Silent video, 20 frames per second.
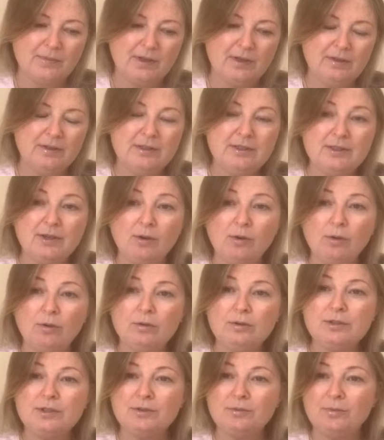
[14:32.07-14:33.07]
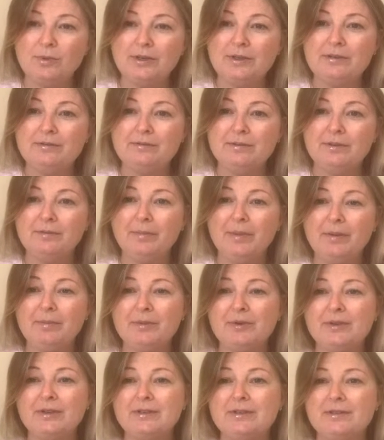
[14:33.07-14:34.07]
And these are also wonderful
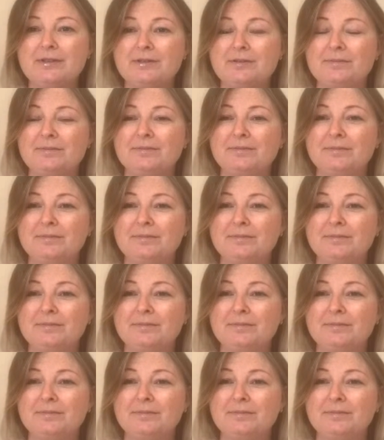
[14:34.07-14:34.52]
memories.